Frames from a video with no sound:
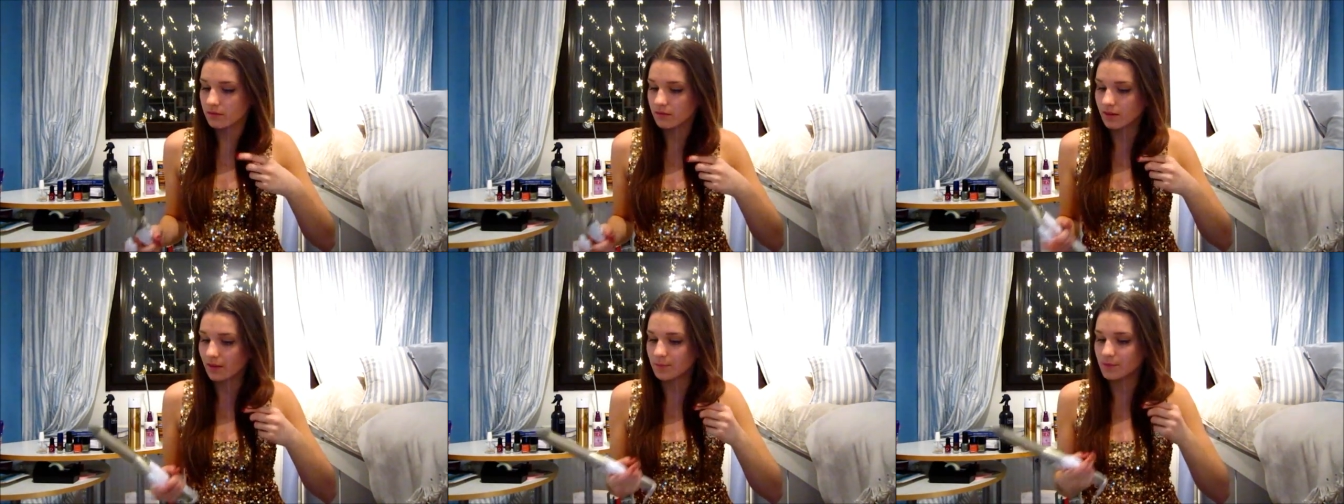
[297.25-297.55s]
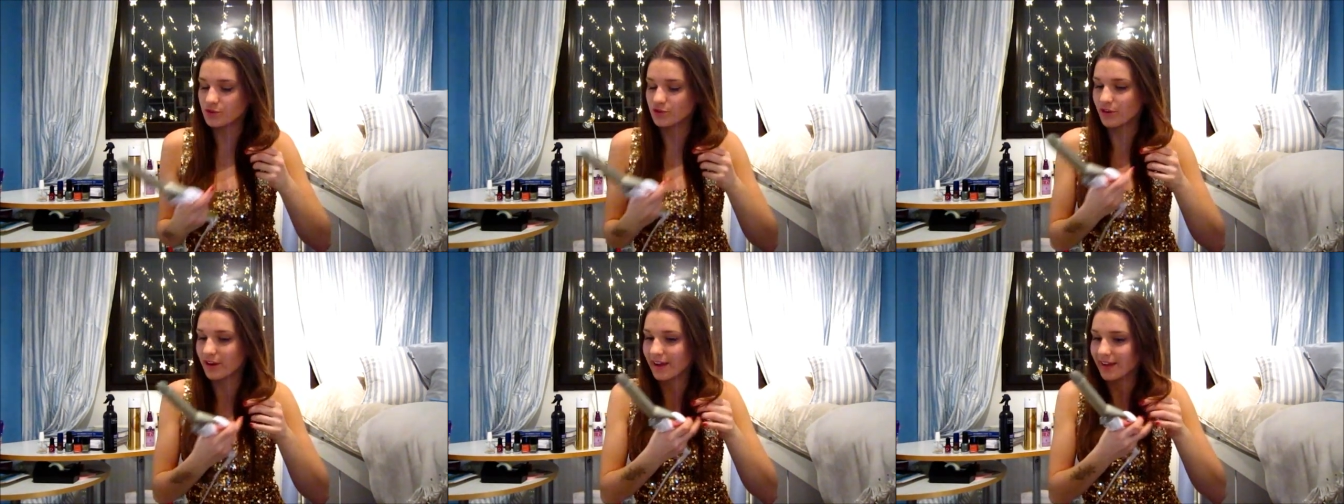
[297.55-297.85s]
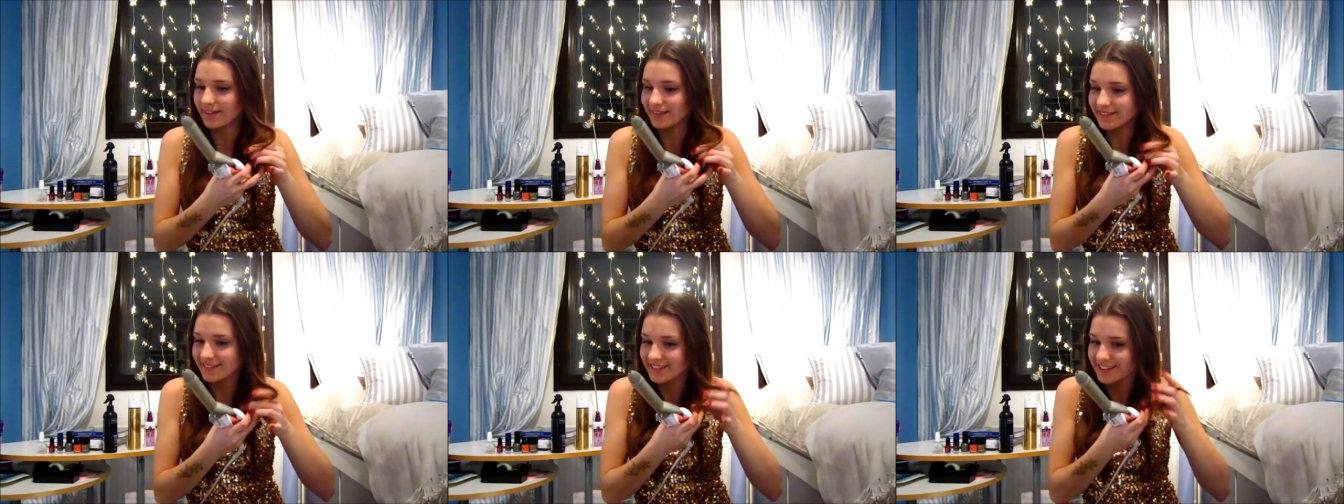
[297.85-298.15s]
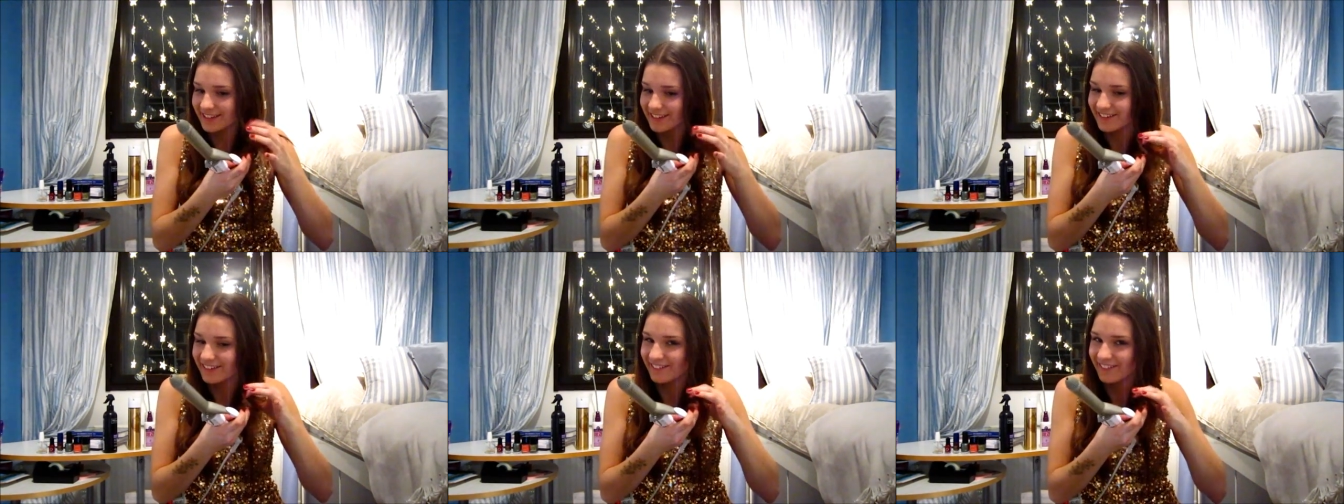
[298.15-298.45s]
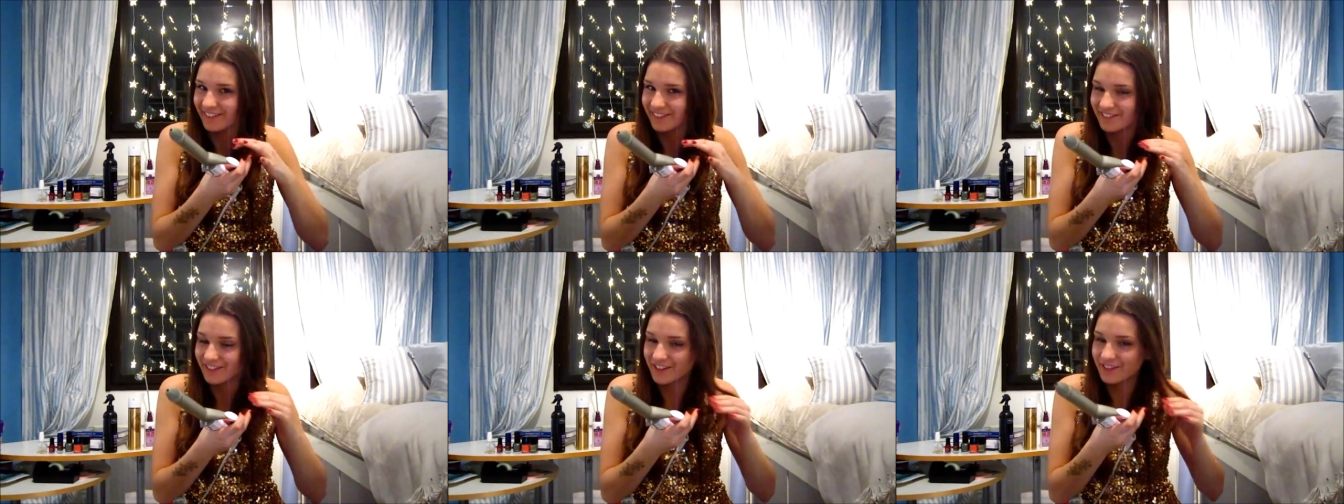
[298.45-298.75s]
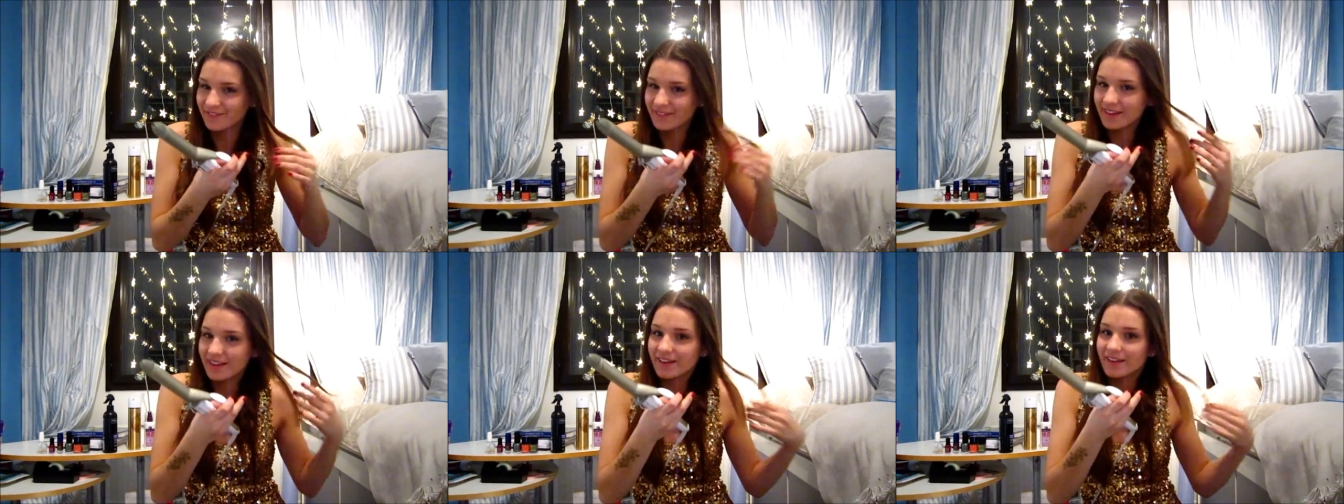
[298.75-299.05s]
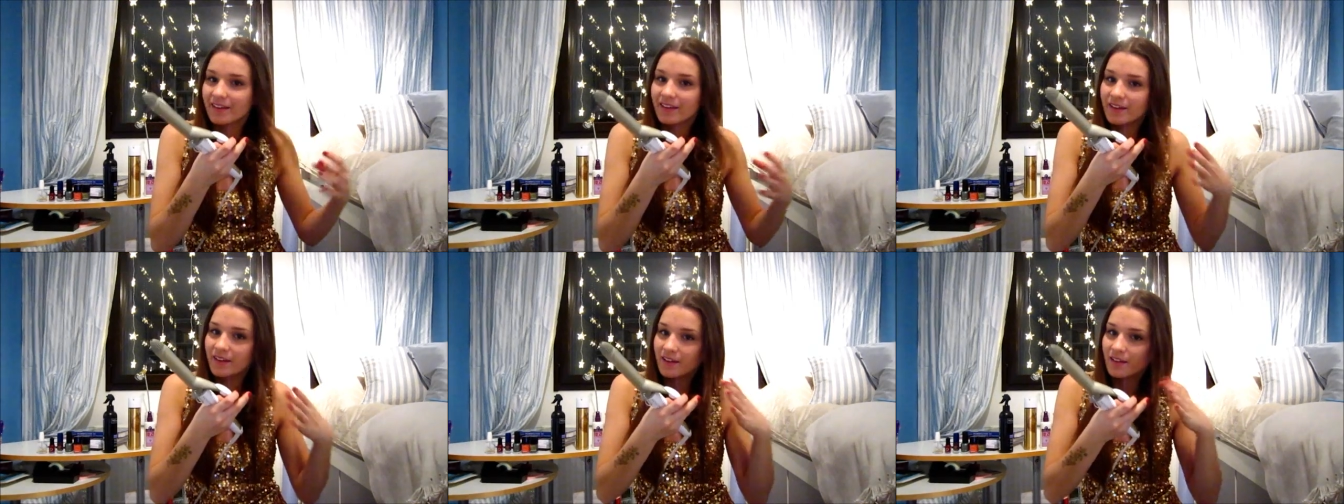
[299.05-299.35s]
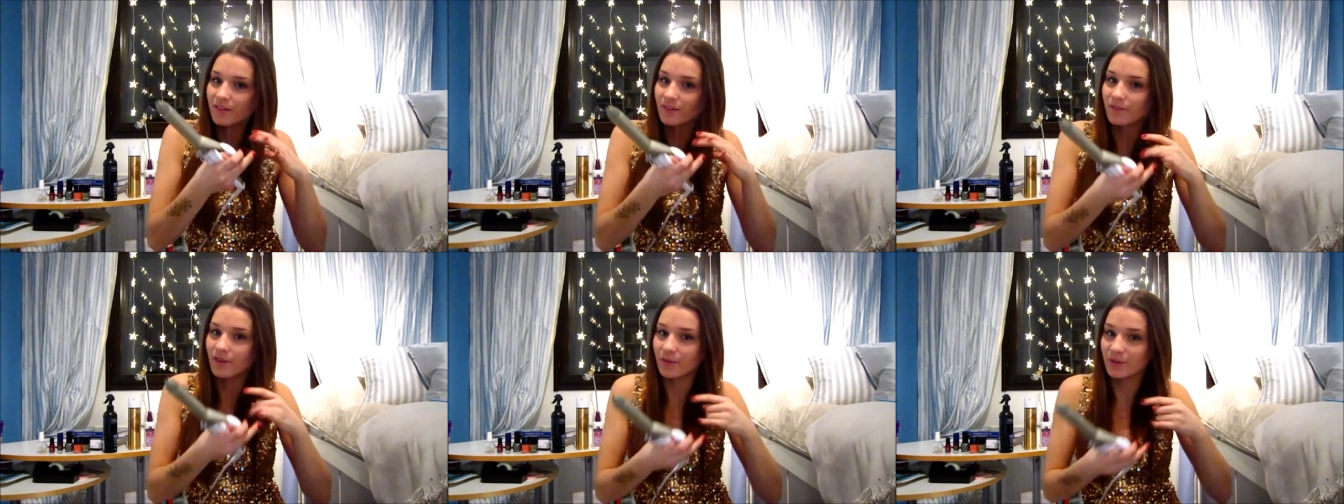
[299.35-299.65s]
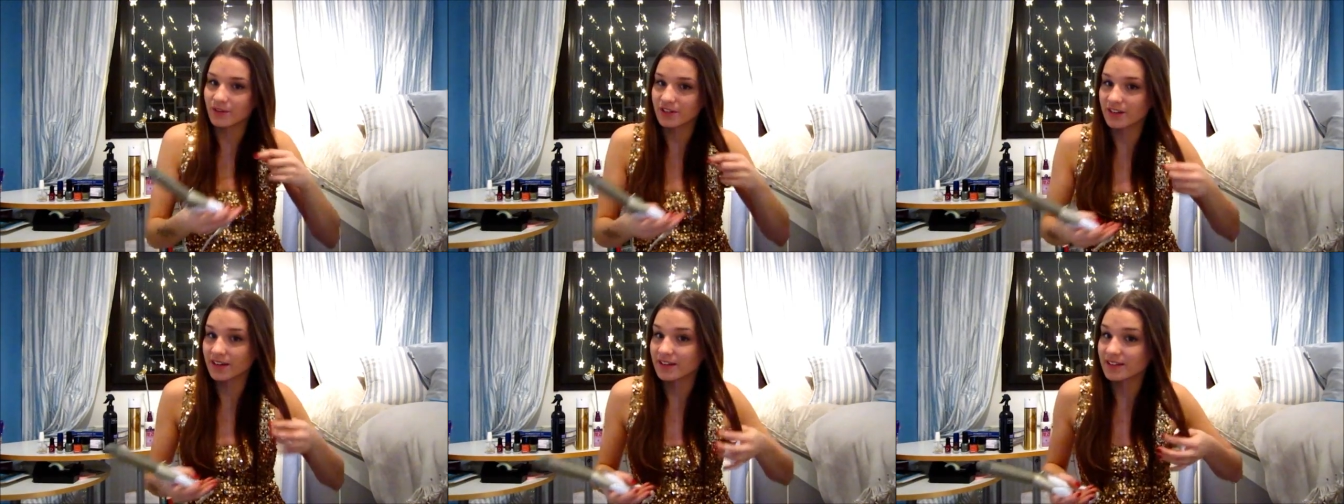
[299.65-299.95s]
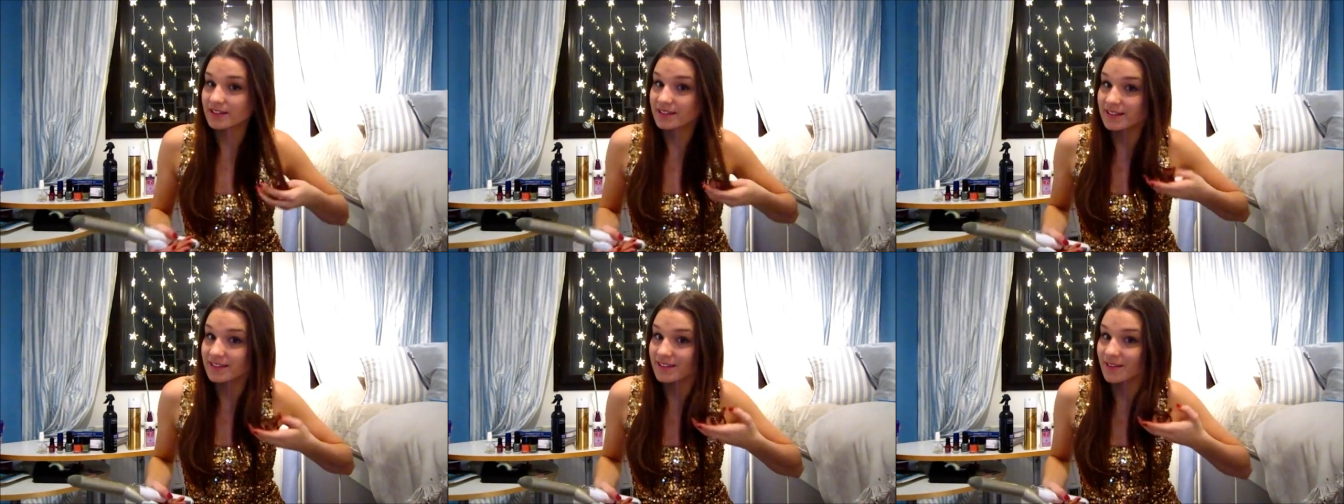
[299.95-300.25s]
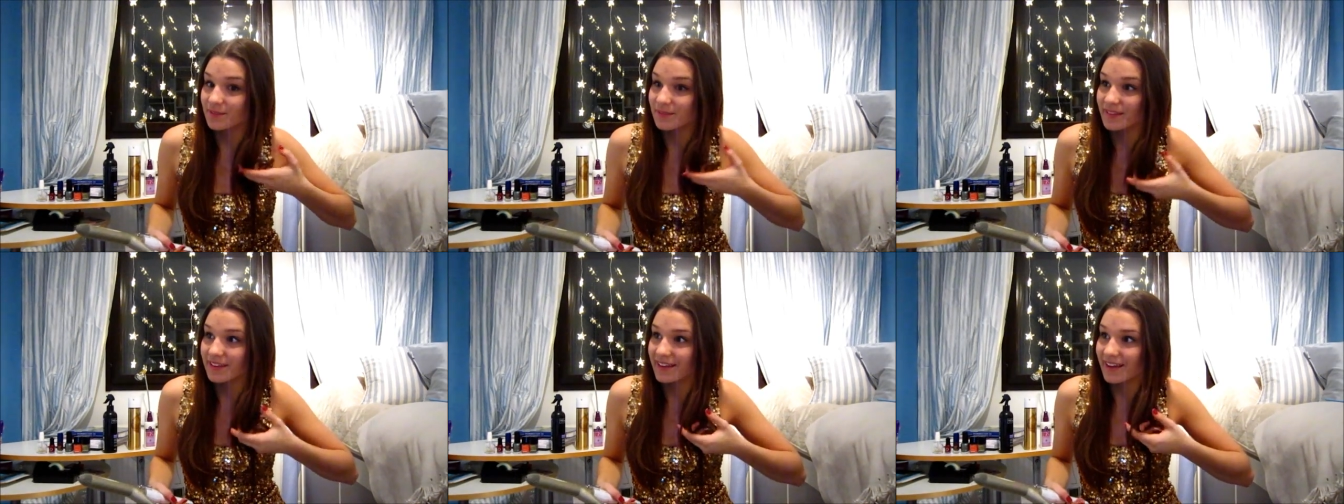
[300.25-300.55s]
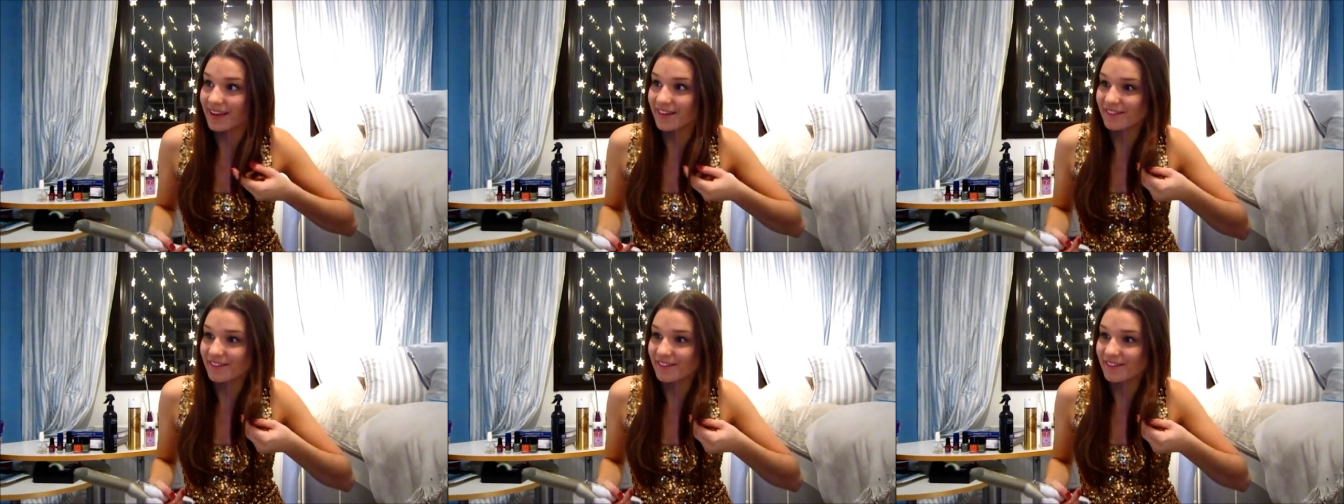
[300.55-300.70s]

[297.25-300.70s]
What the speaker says: To cool for a bit. I wish I could see something.